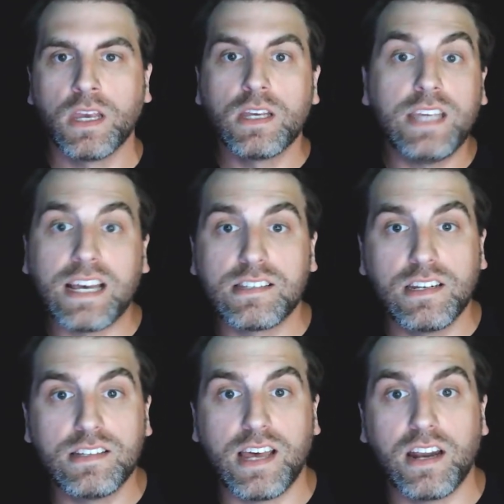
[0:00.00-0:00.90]
yes, it
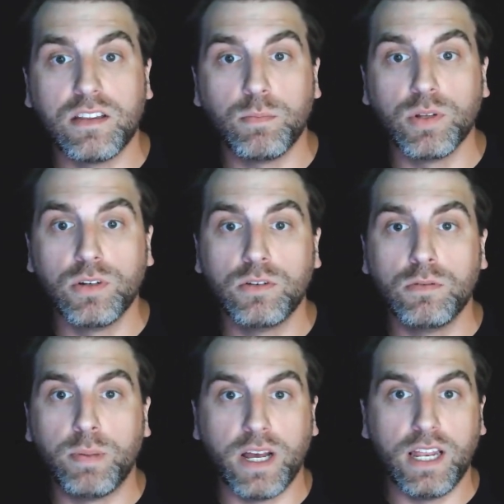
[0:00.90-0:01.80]
is out of the blue,
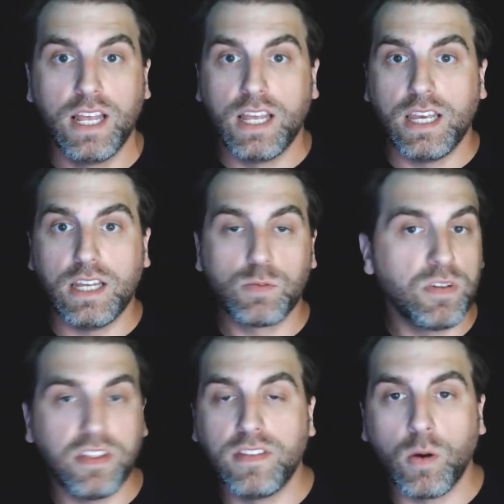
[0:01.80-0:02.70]
but it's
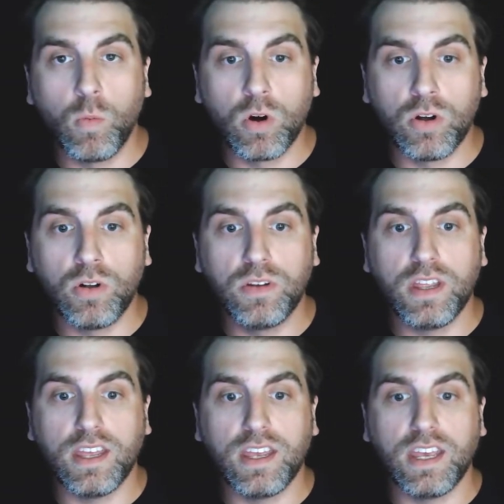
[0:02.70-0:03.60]
within their world
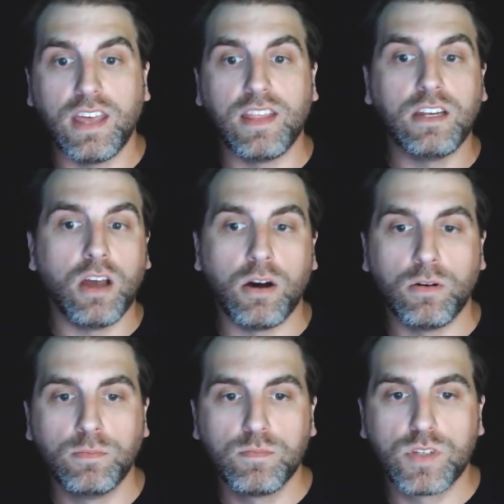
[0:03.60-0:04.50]
and they know.